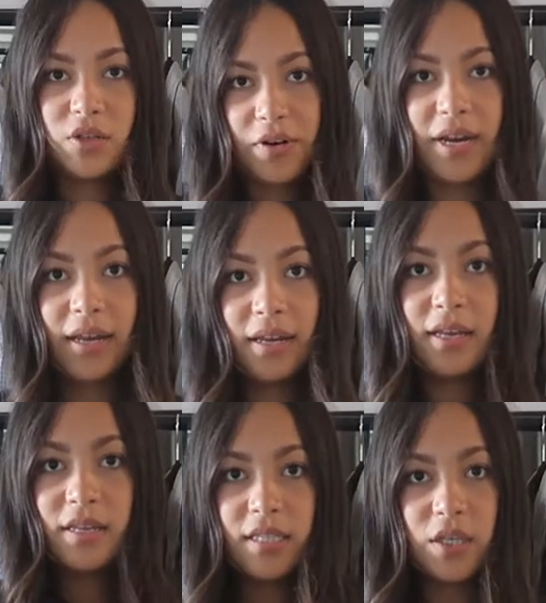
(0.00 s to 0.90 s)
sorry.
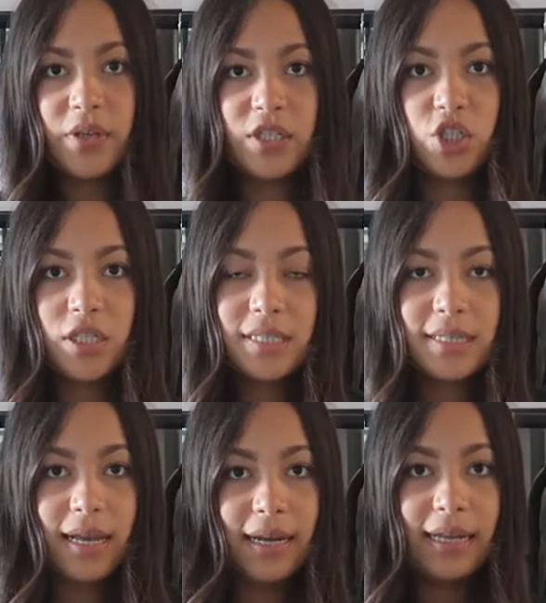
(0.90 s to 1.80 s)
So it's just
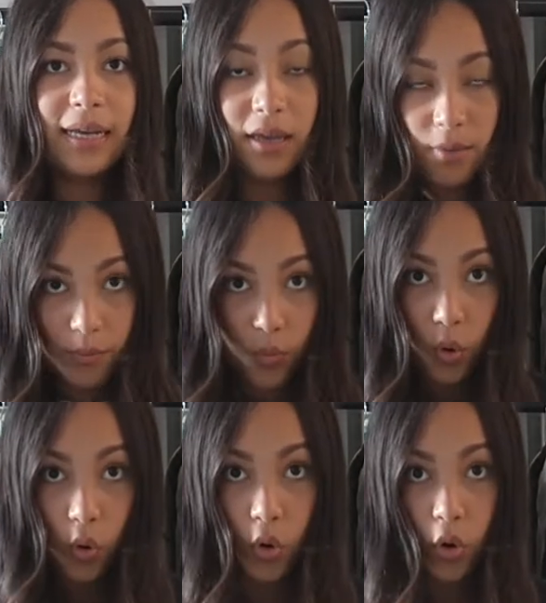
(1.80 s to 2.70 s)
slightly
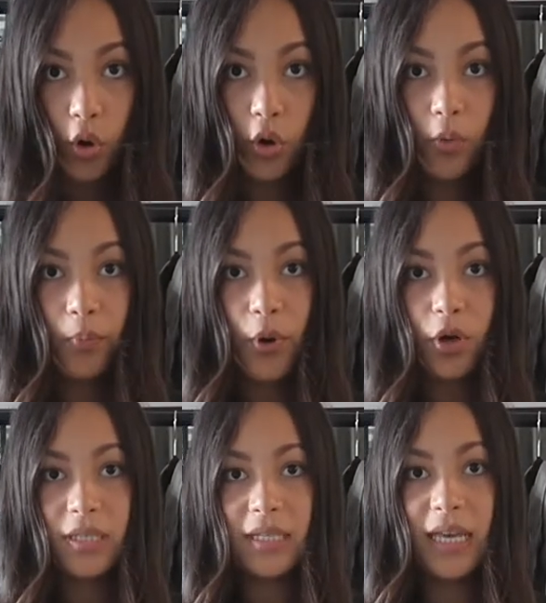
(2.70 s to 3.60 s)
more
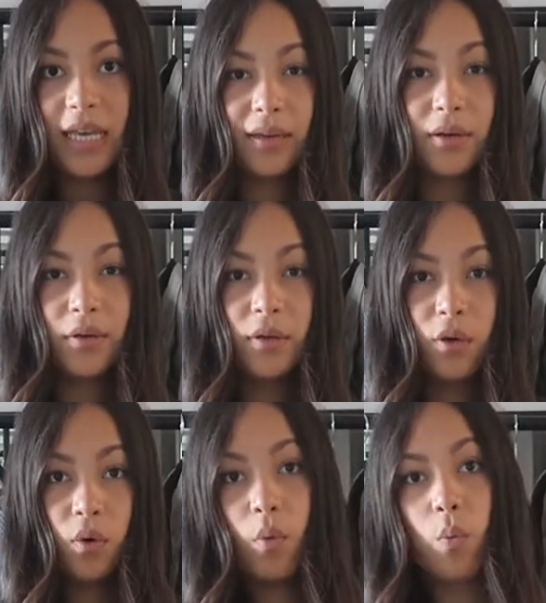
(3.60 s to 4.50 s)
boxy,
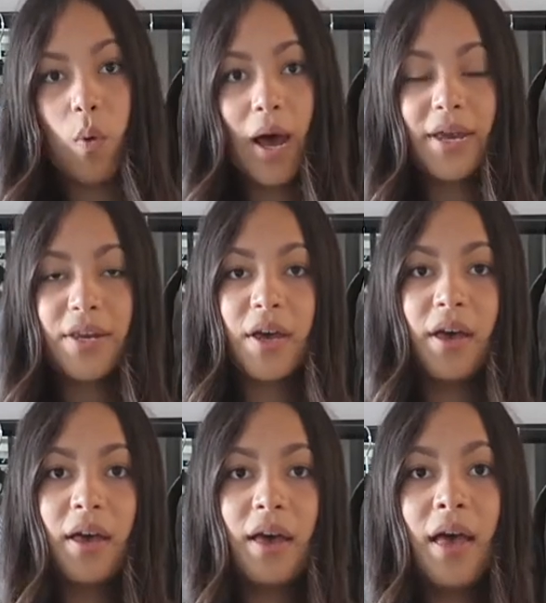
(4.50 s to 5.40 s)

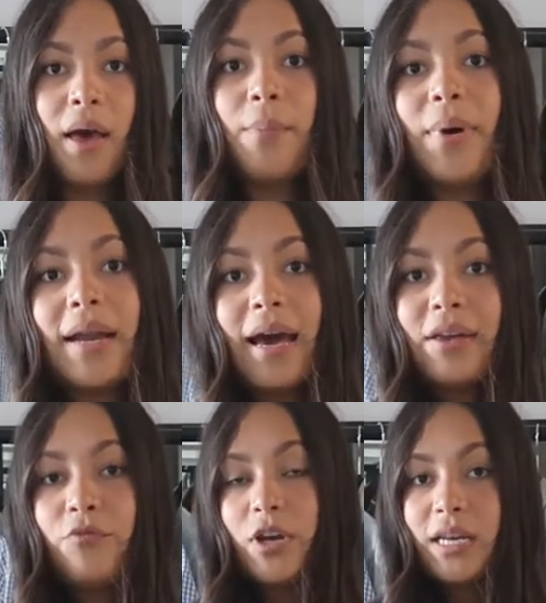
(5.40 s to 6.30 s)
wider, but
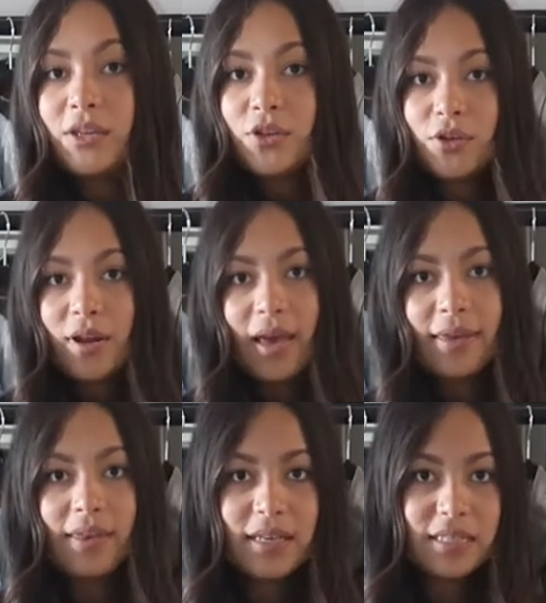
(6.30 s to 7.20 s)
I really do
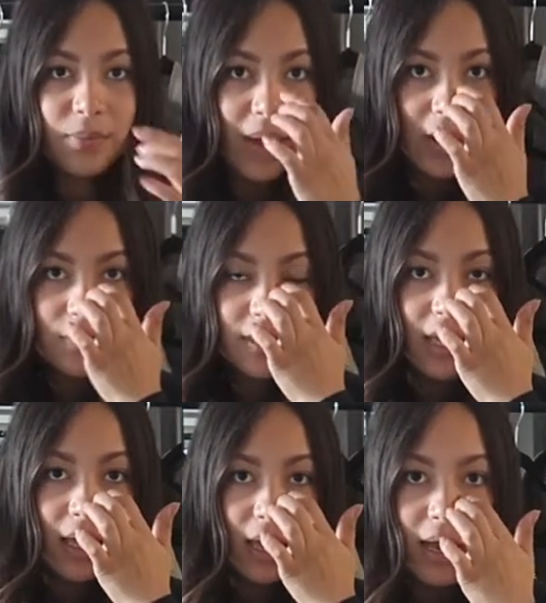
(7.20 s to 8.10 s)
like this about
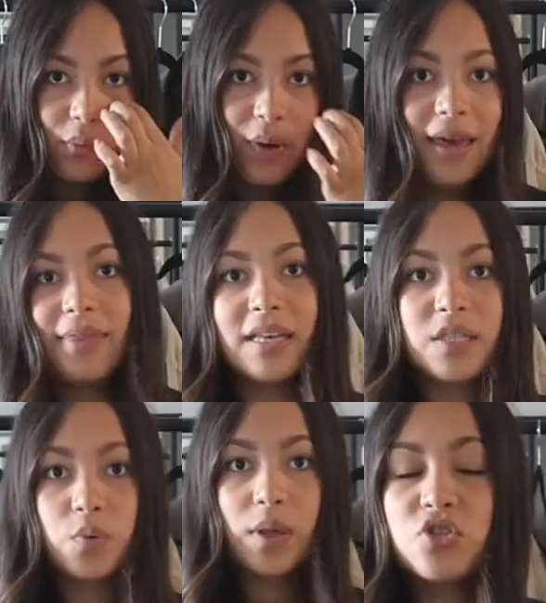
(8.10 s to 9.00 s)
it. I wear
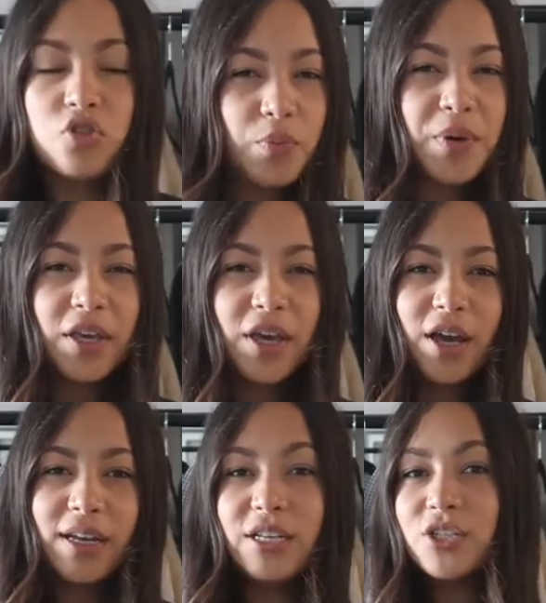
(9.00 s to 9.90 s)
this with super
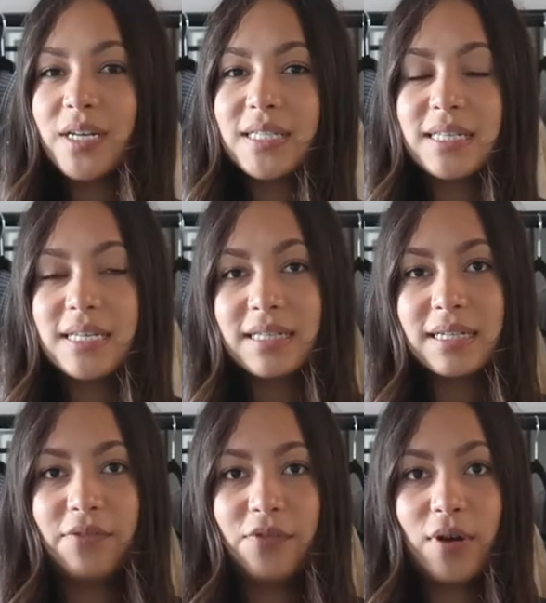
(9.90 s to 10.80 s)
girly dresses
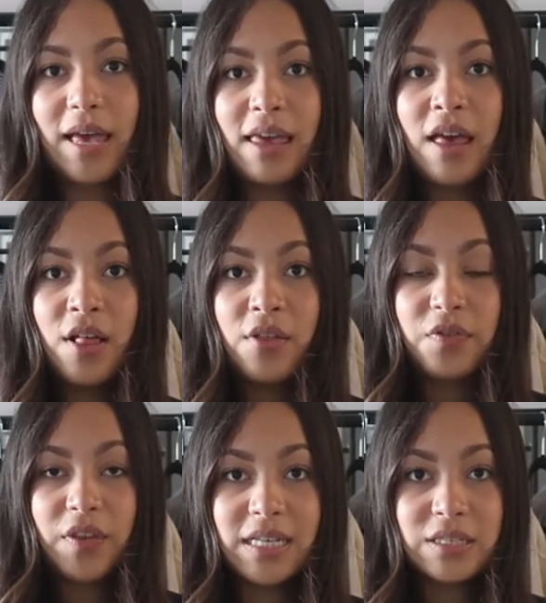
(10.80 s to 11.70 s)
and I feel like
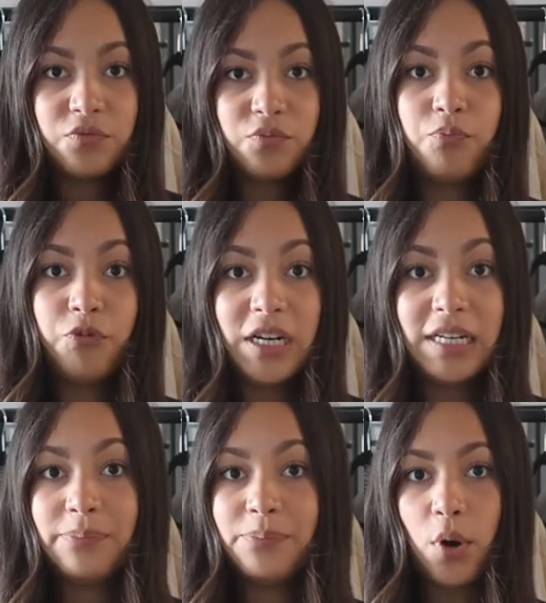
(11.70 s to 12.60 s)
this
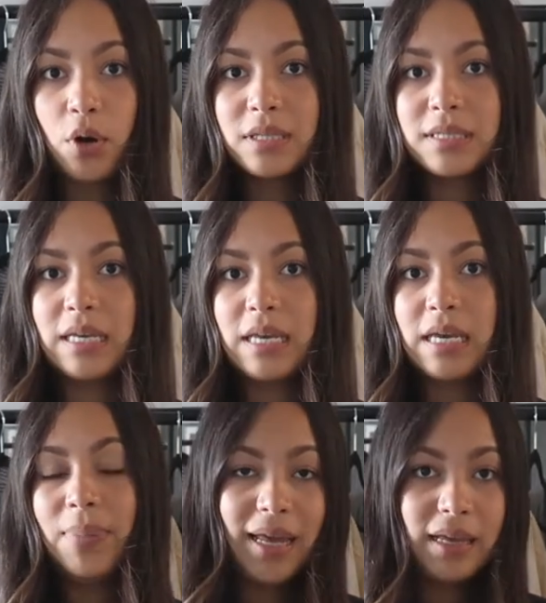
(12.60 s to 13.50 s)
really
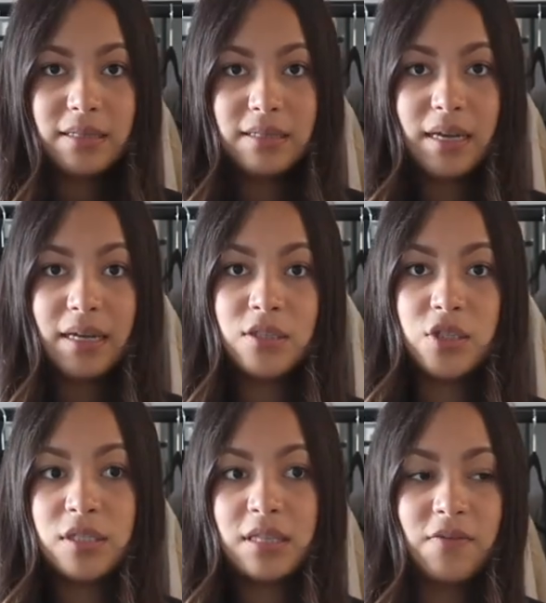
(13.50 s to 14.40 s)
boxy blazer
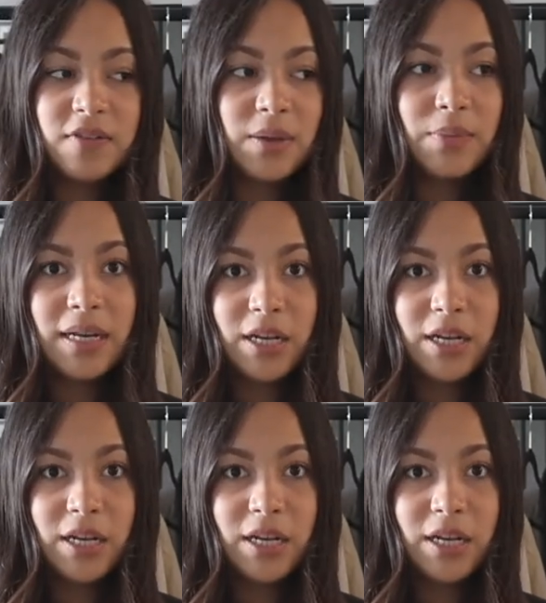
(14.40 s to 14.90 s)
just gives them a